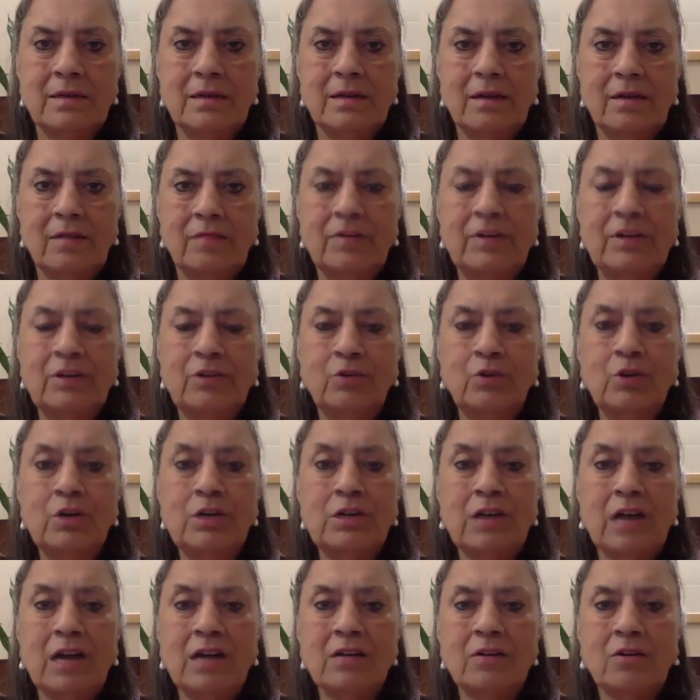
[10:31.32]
We do it
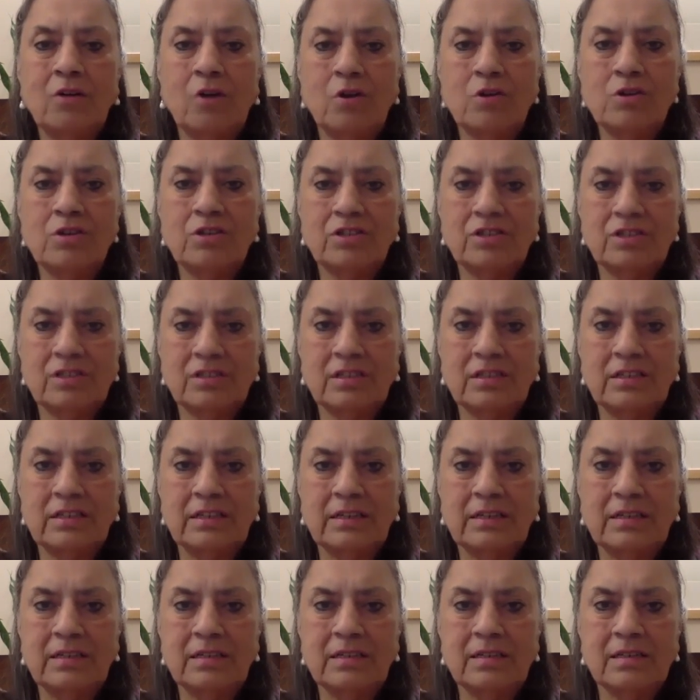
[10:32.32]
unconsciously.
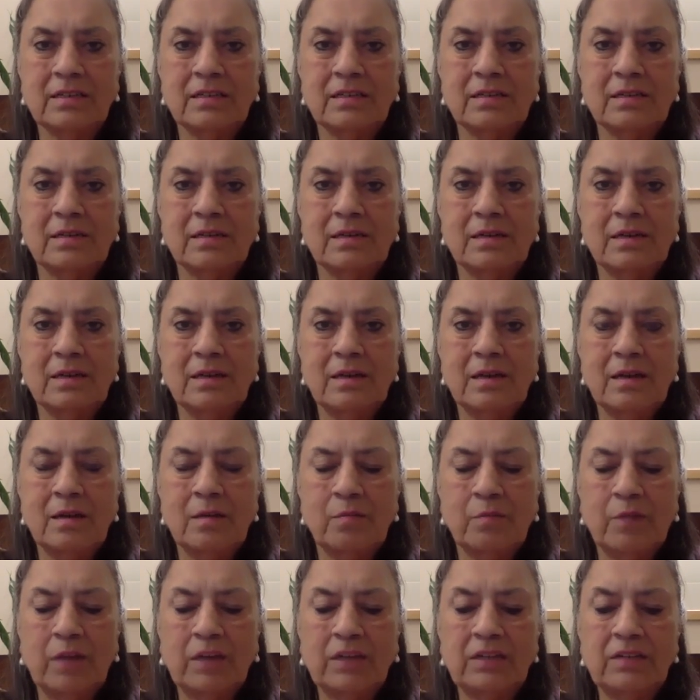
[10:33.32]

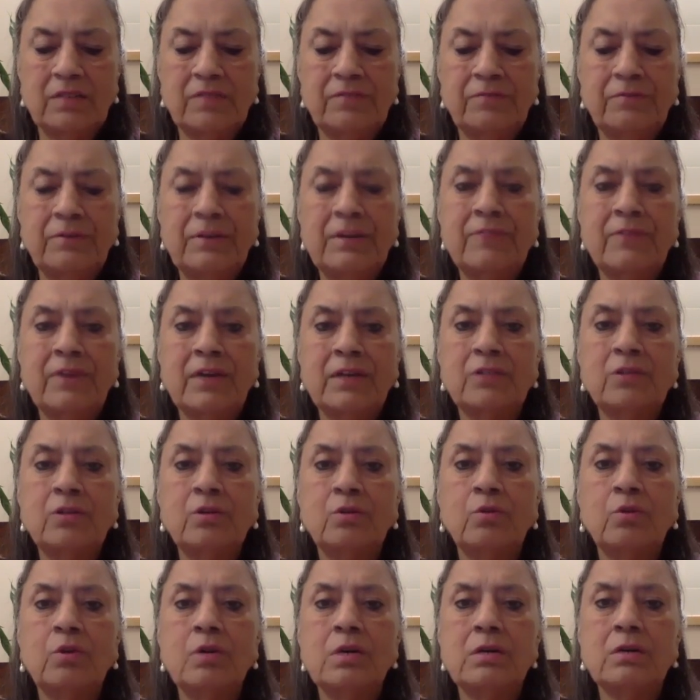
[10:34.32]
But if we were to
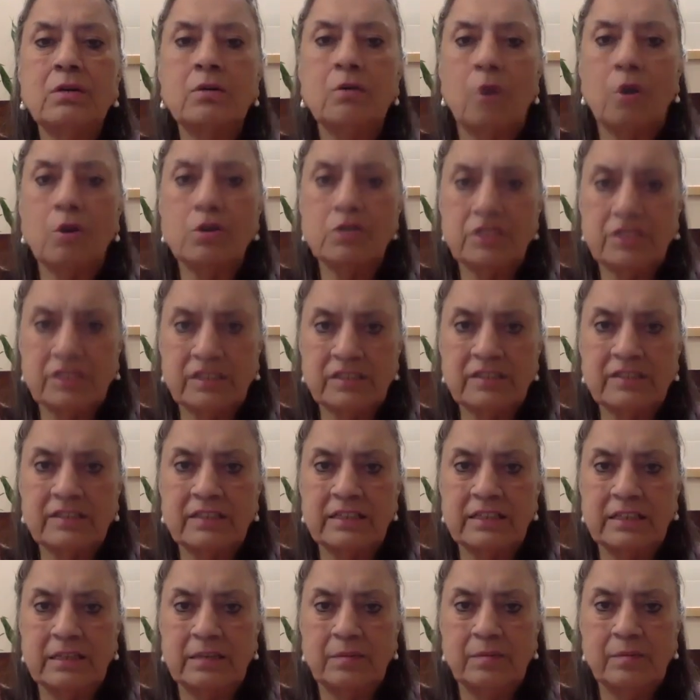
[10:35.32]
do it
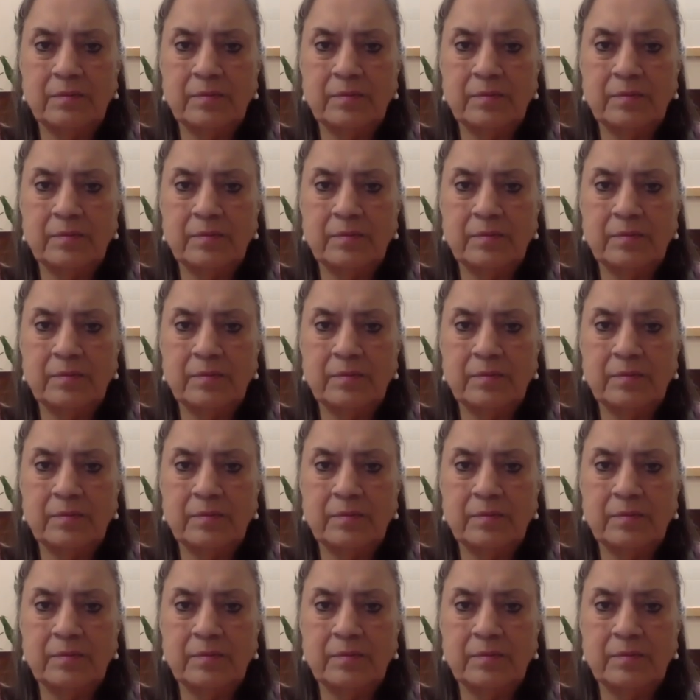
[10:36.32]
consciously,